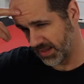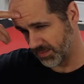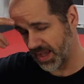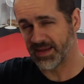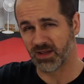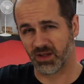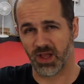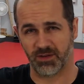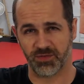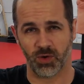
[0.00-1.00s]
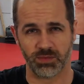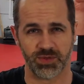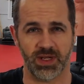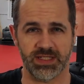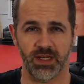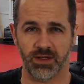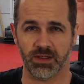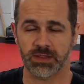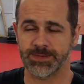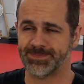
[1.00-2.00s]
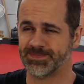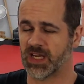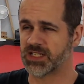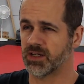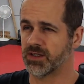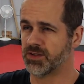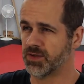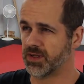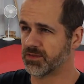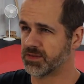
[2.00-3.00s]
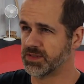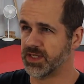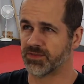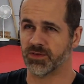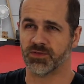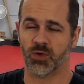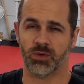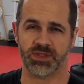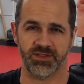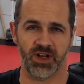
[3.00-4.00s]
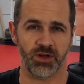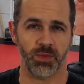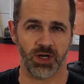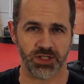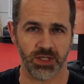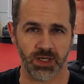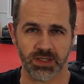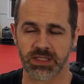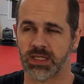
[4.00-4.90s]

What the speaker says: I did a lot of forms when I was younger. I started doing different forms of other martial arts,